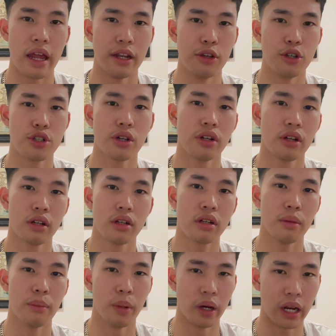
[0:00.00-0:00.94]
you
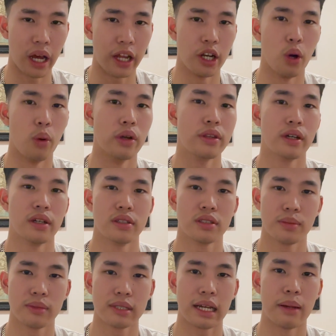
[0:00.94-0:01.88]
shouldn't, but I know it does
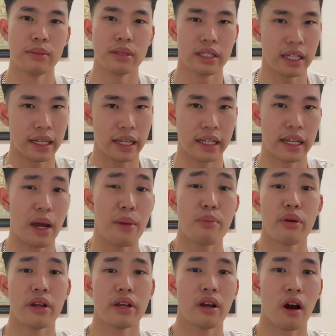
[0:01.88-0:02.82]
sometimes, and it can get
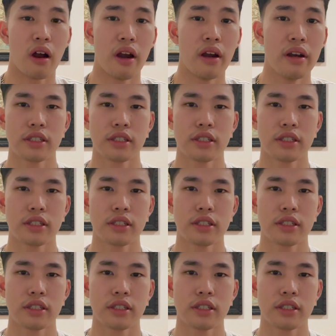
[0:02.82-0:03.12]
pretty hard.